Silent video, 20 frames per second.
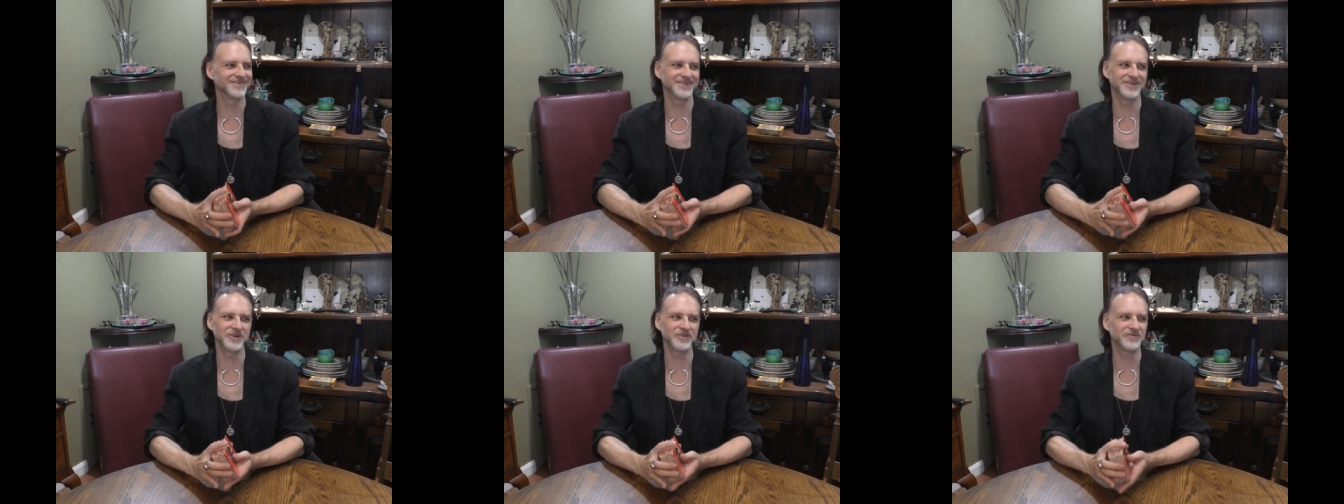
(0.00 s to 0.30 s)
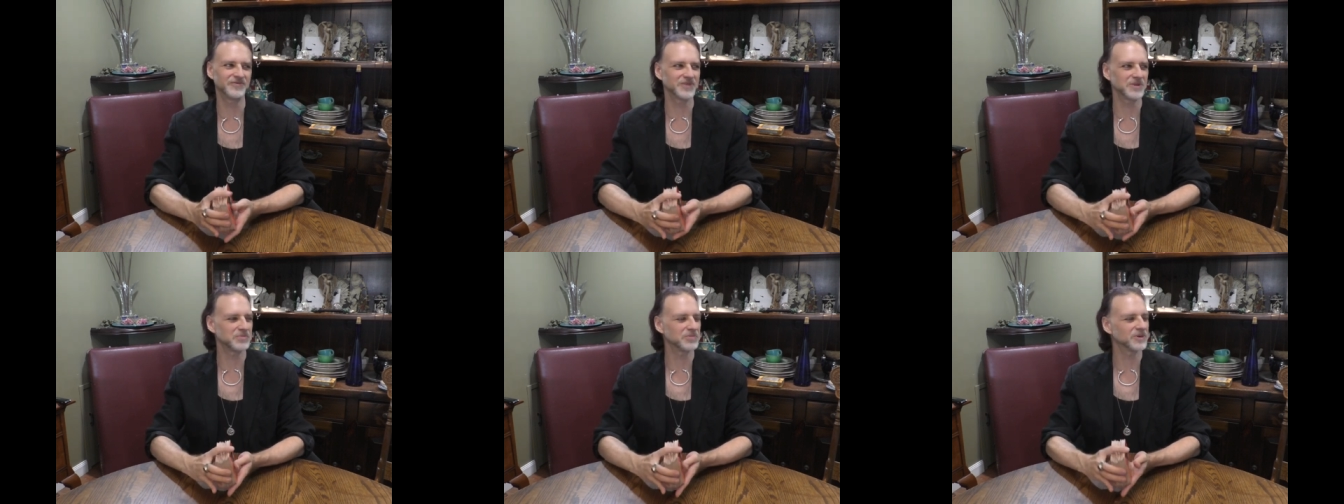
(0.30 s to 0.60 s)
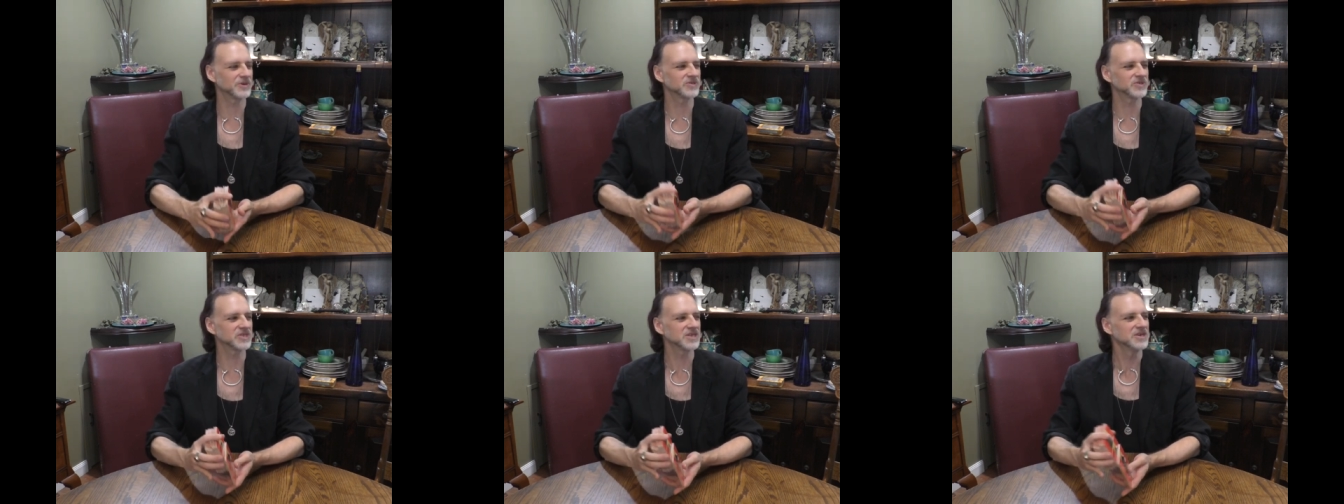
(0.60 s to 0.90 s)
no
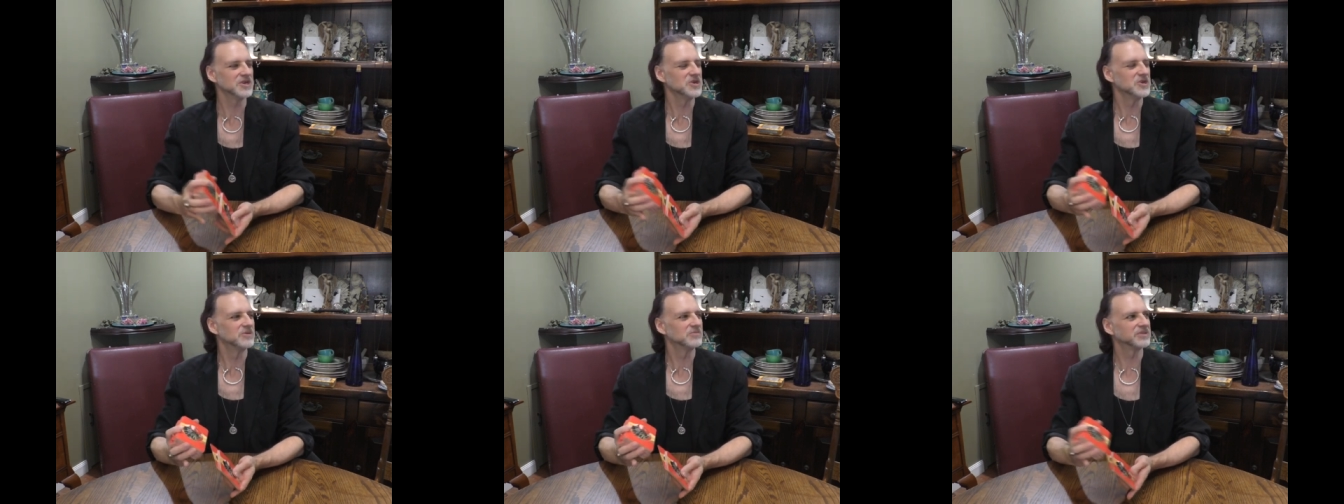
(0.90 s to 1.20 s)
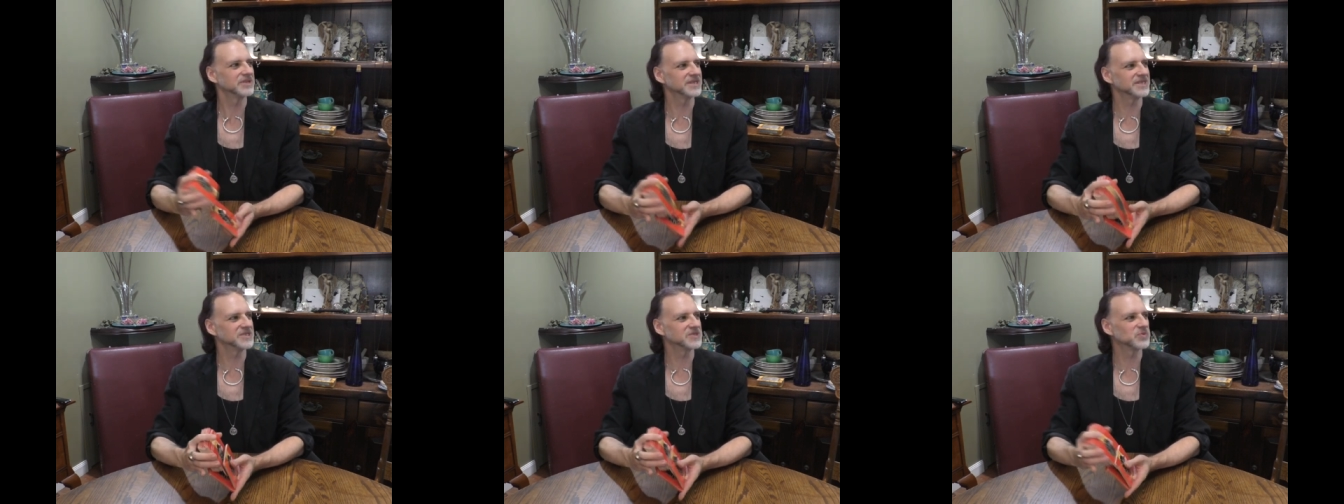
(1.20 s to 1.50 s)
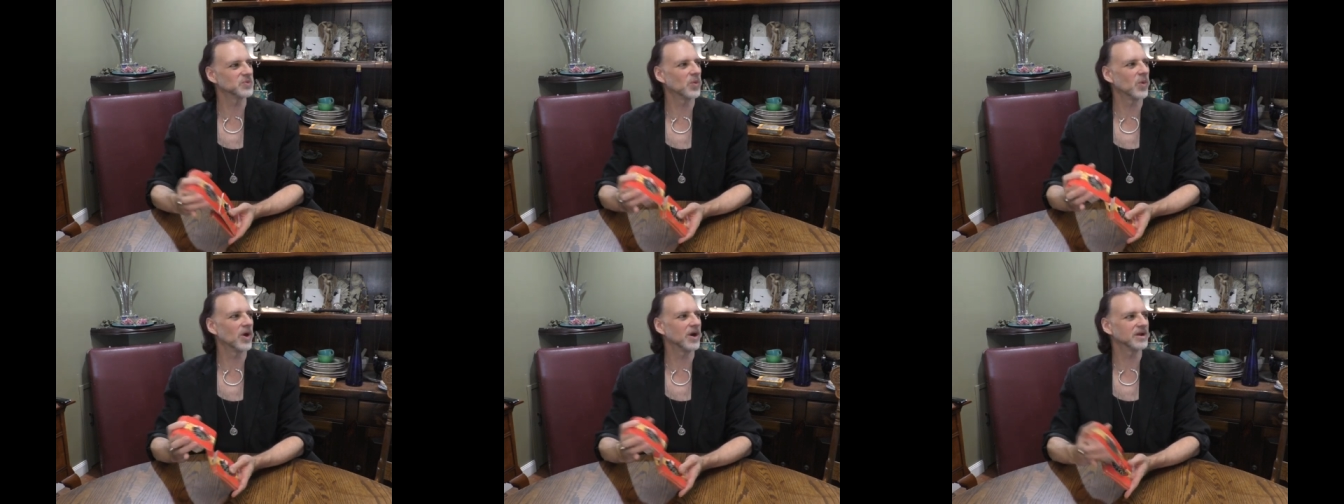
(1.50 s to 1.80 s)
flippers. Please,
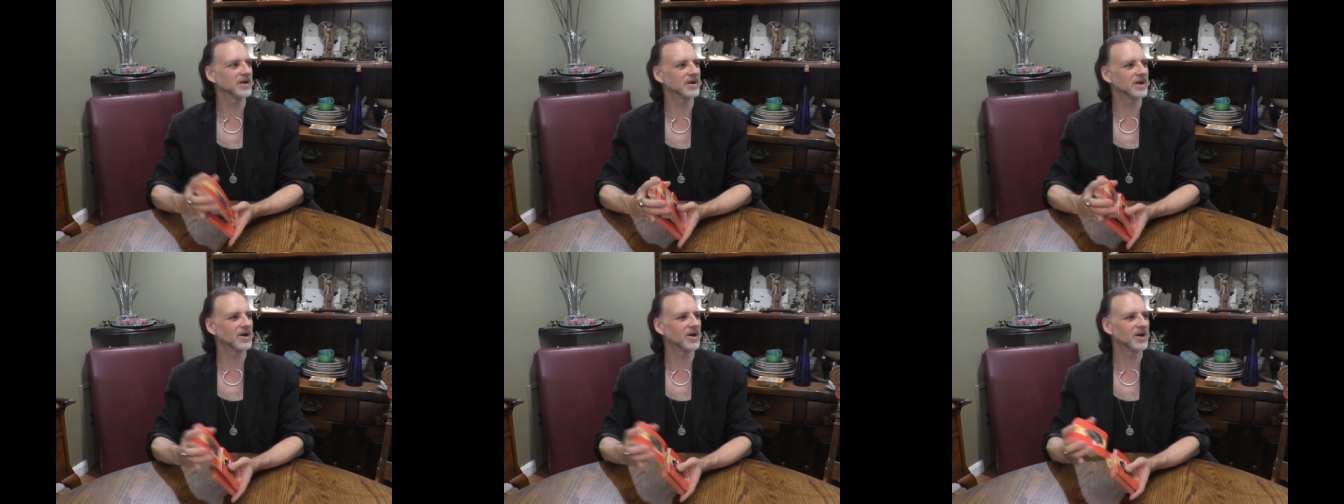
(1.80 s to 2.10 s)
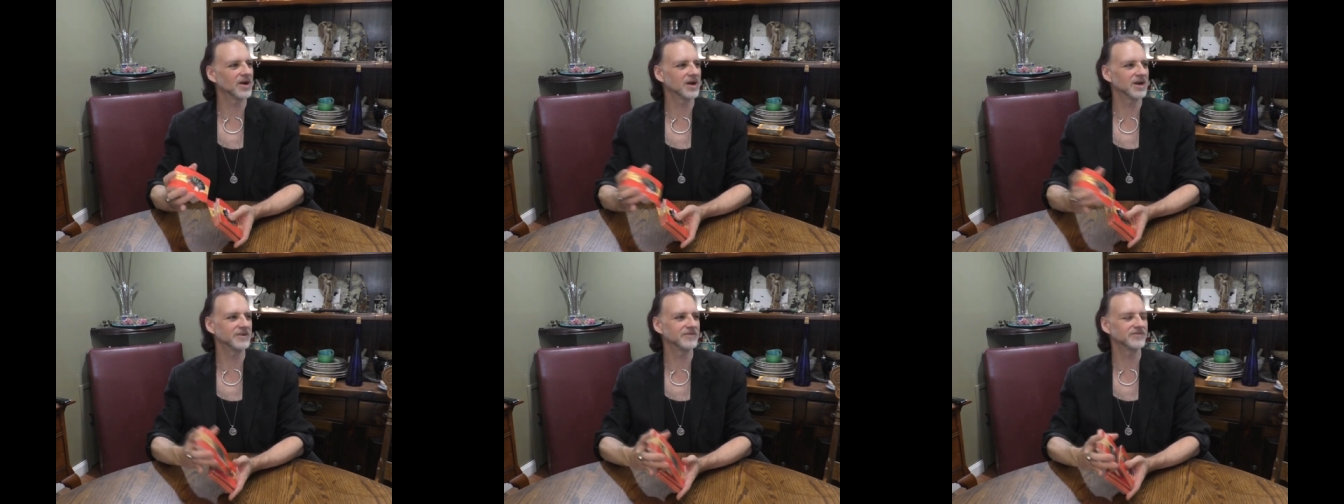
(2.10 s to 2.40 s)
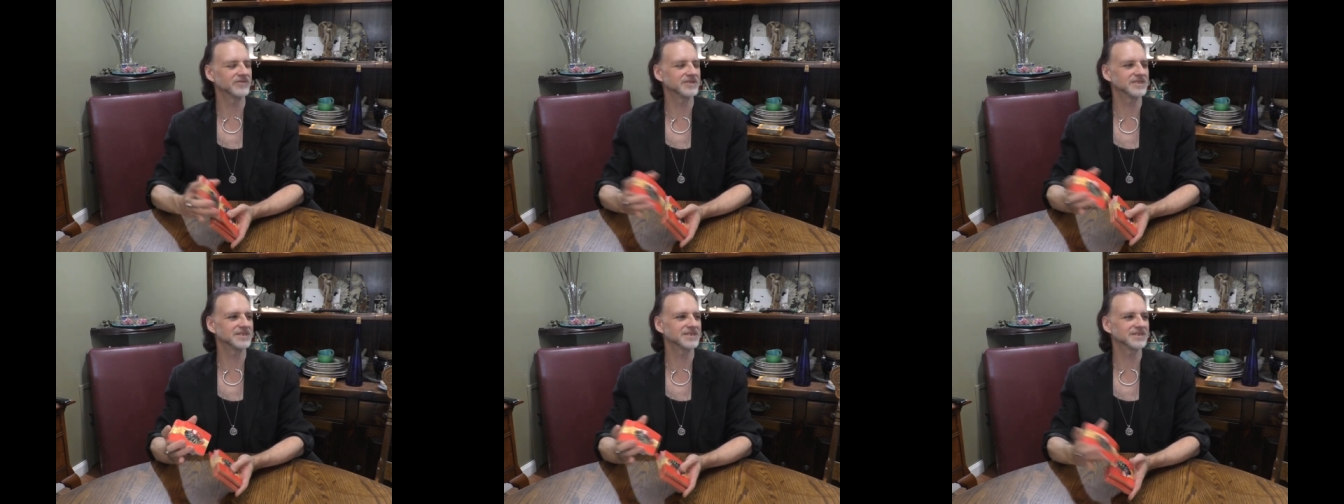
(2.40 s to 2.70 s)
one card
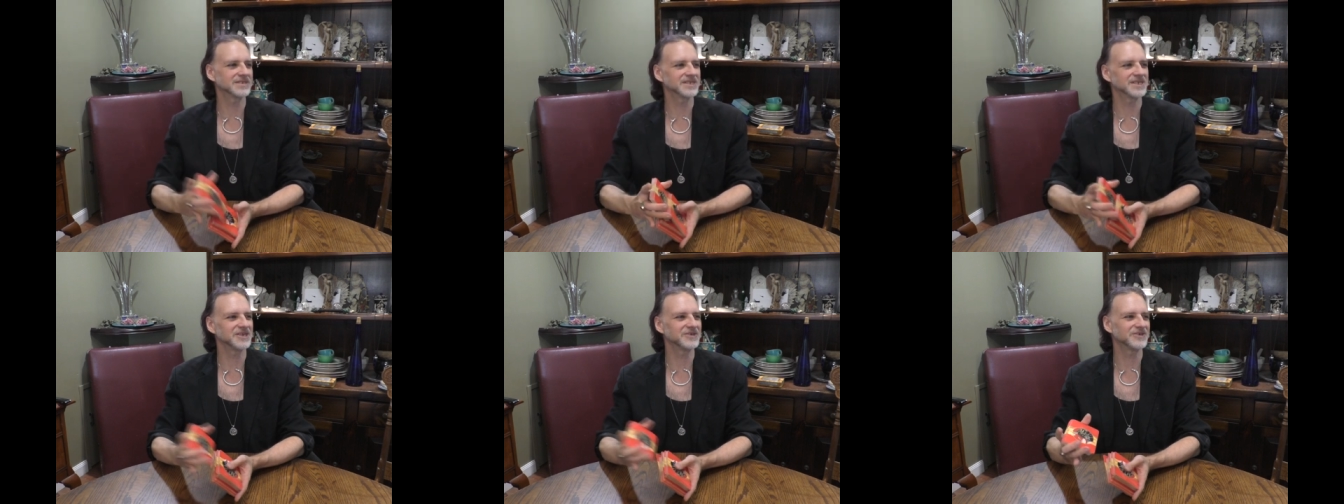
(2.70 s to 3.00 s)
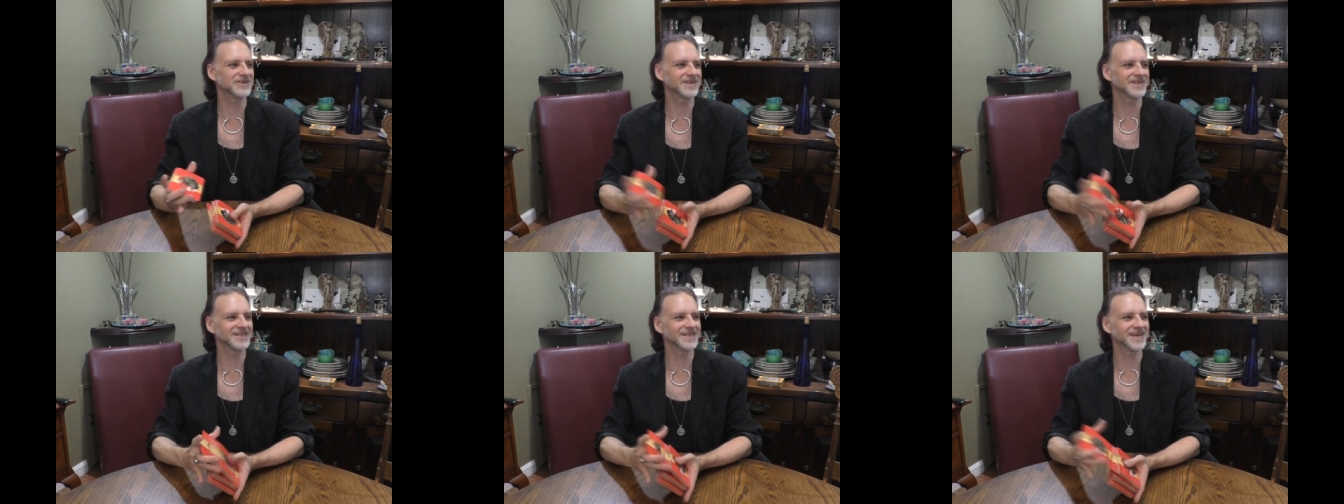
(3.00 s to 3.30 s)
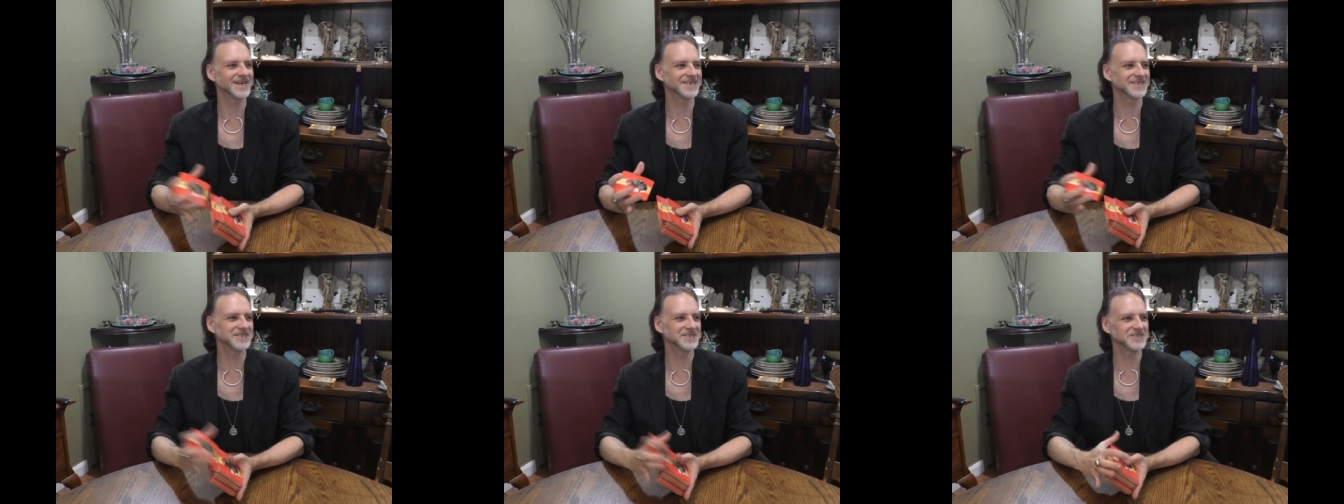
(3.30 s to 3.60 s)
for this Leo
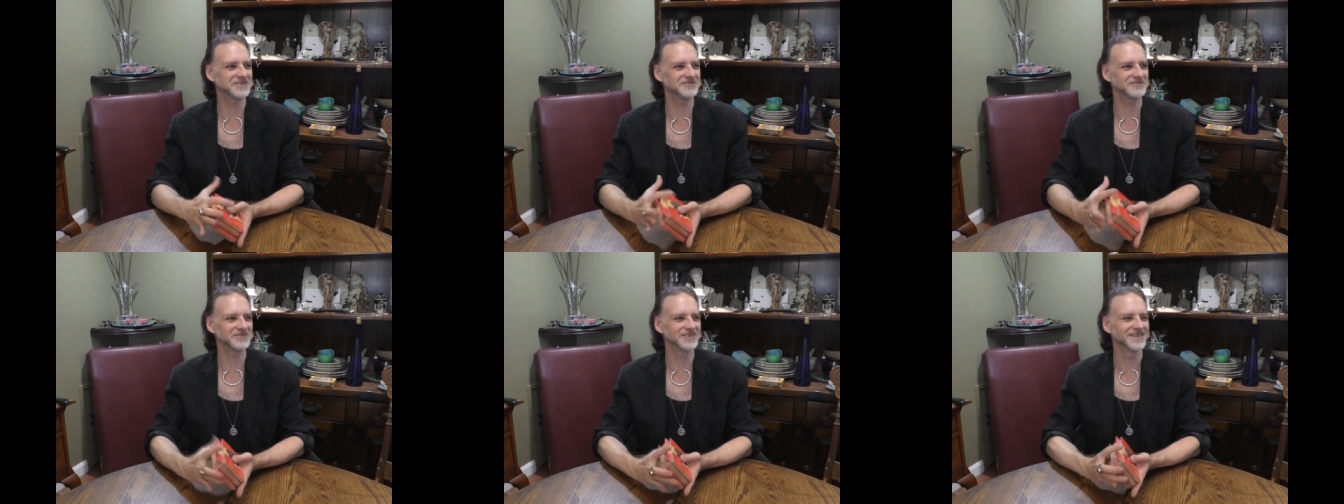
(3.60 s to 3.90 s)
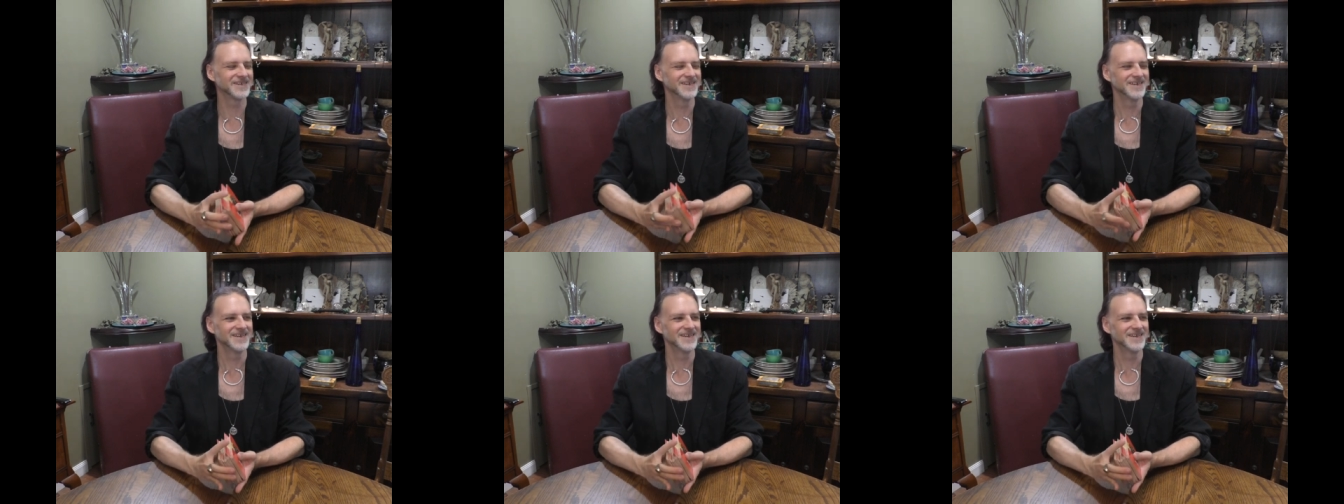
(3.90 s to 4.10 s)
collective.